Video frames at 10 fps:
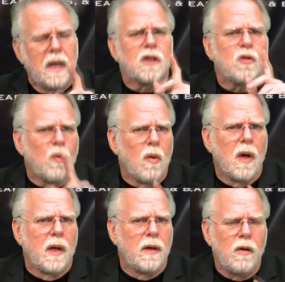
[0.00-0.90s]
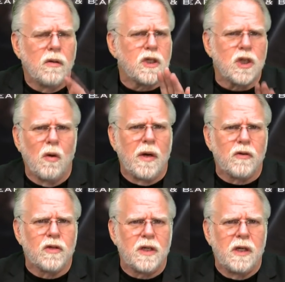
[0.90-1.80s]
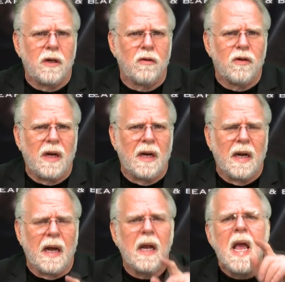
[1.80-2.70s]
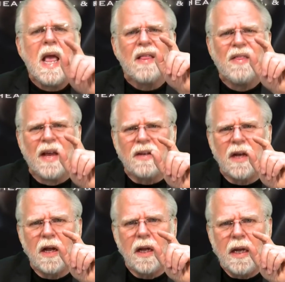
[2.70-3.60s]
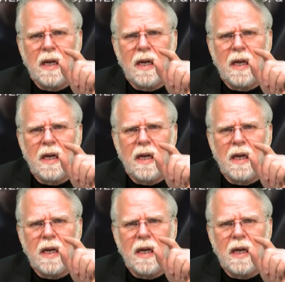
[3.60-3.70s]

yes, one who is so interested in your DNA that